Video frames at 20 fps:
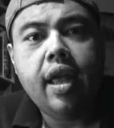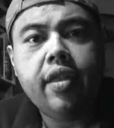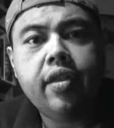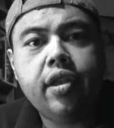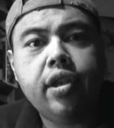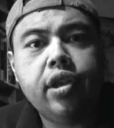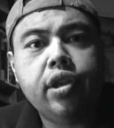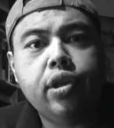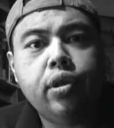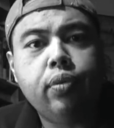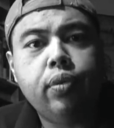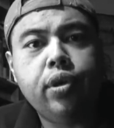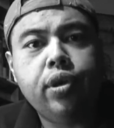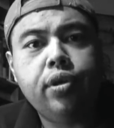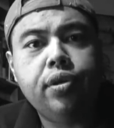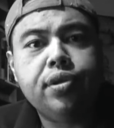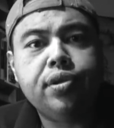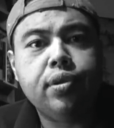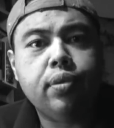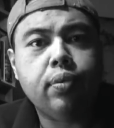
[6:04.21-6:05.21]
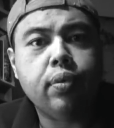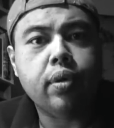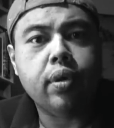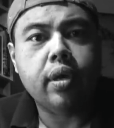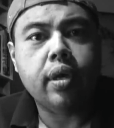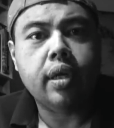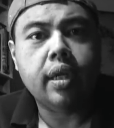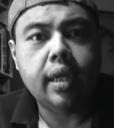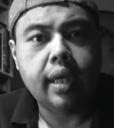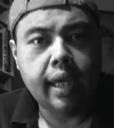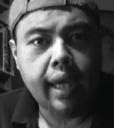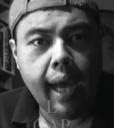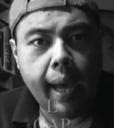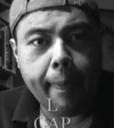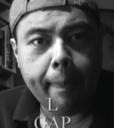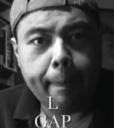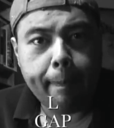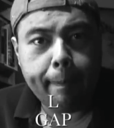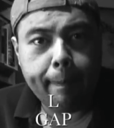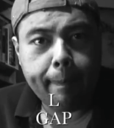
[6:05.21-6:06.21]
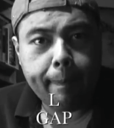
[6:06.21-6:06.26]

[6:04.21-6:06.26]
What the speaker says: then you would use the word gap.